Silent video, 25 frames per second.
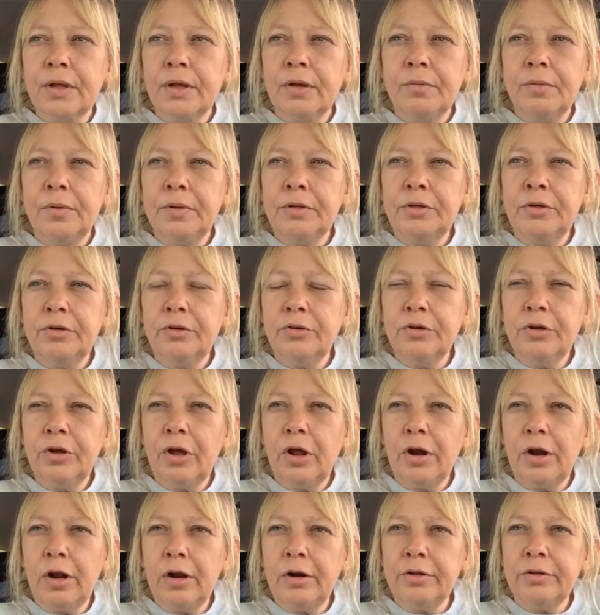I mean, you know,
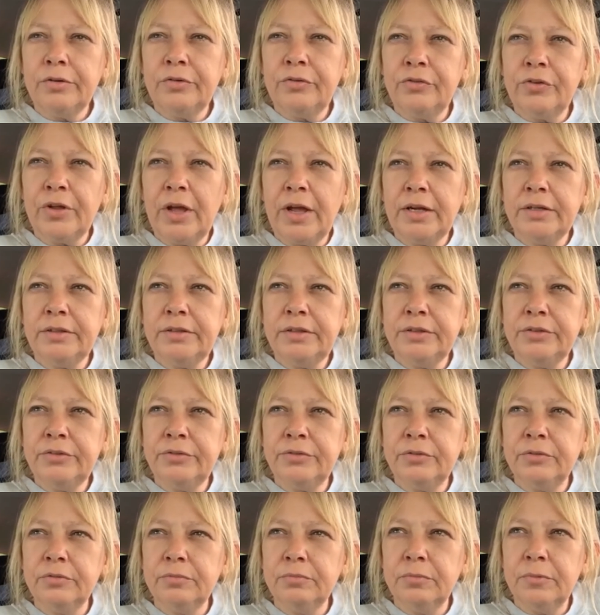got all these
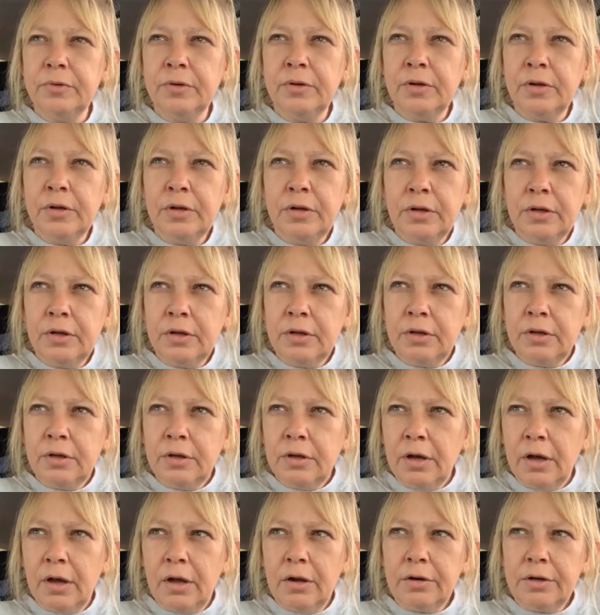scientists and
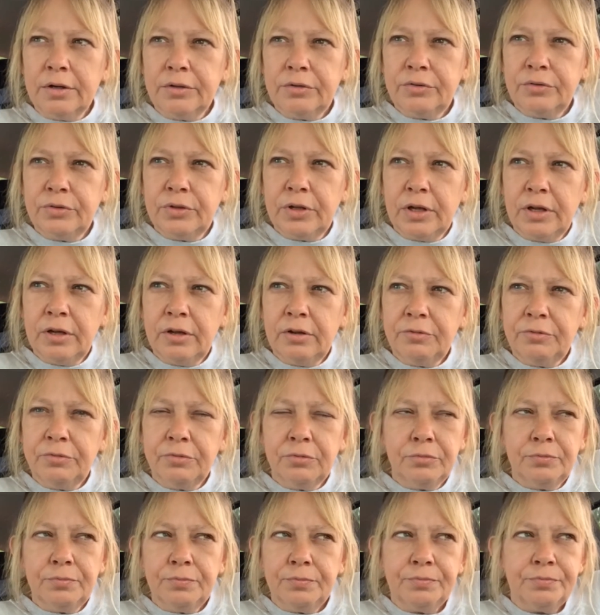all this stuff.
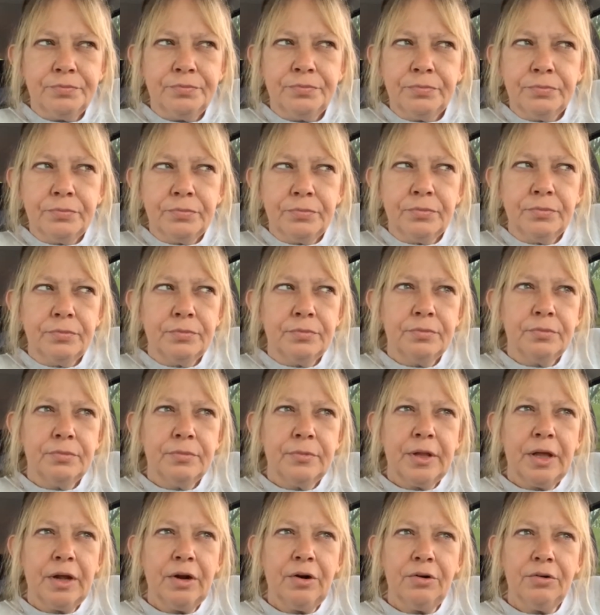
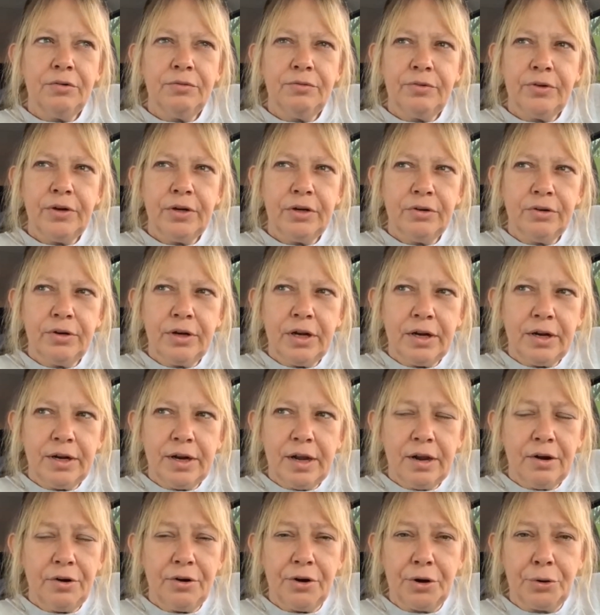They ought to figure that
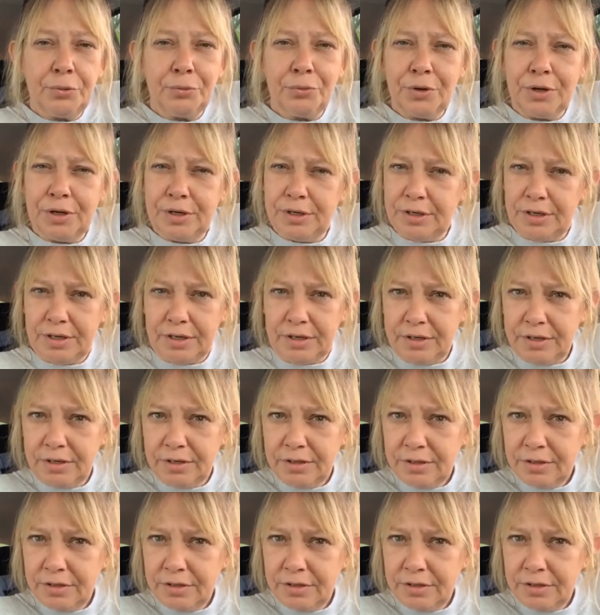out already.